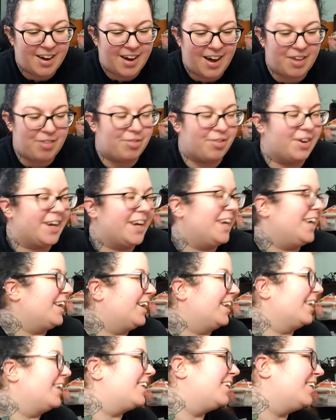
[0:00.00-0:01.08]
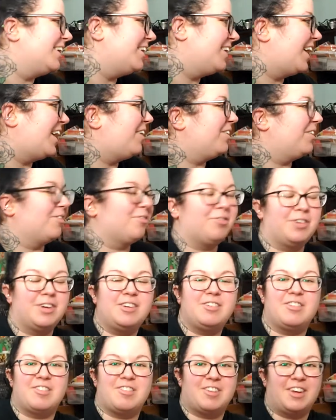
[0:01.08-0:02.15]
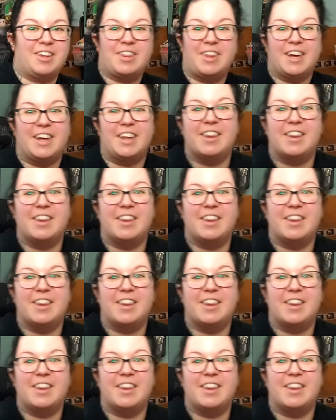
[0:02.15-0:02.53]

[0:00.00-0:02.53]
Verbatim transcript: I freaking cleaned out the fridge and nothing